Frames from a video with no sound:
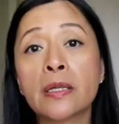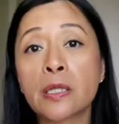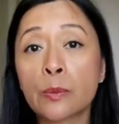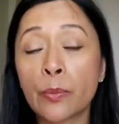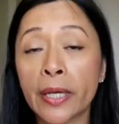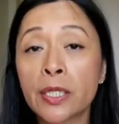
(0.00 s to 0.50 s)

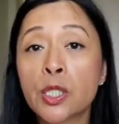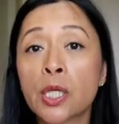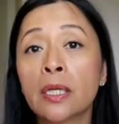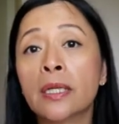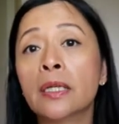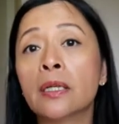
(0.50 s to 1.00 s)

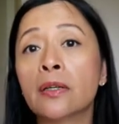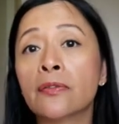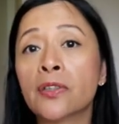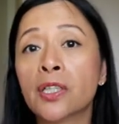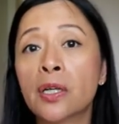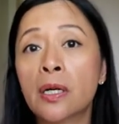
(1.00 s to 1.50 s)
especially
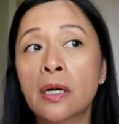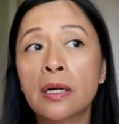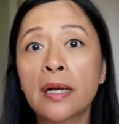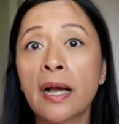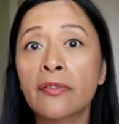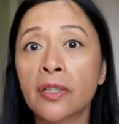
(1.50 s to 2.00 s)
if you
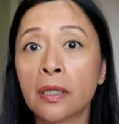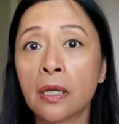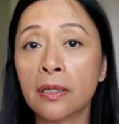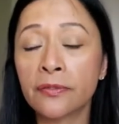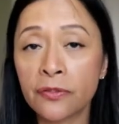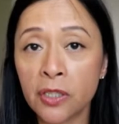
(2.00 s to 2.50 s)
are having
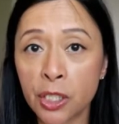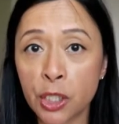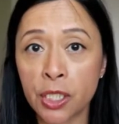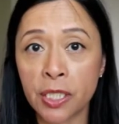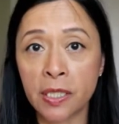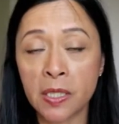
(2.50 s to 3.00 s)
hot
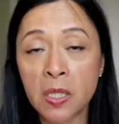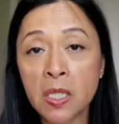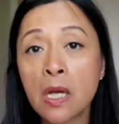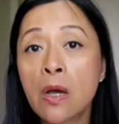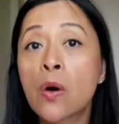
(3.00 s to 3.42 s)
flushes